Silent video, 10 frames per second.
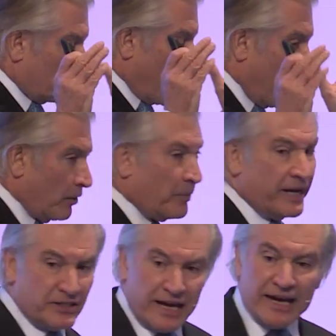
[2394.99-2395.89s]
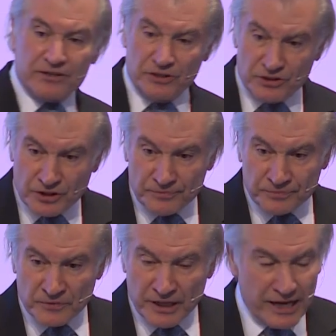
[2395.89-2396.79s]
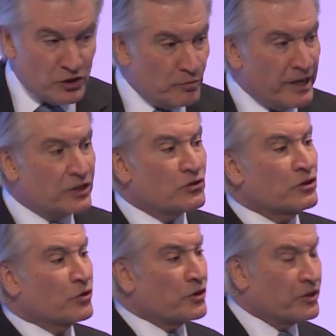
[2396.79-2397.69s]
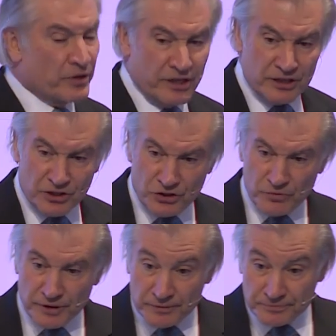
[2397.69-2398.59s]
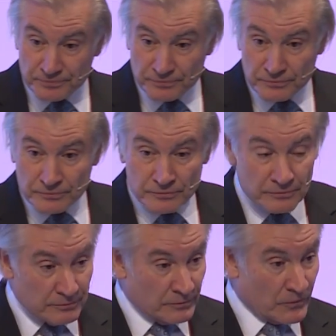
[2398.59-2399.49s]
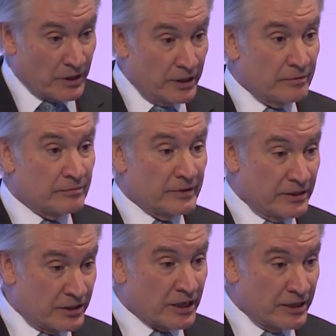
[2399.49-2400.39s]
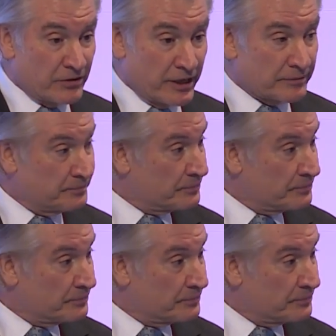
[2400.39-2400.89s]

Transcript: I'll pay taxes, and you make sure North Korea doesn't shoot me. Okay? That's the contract.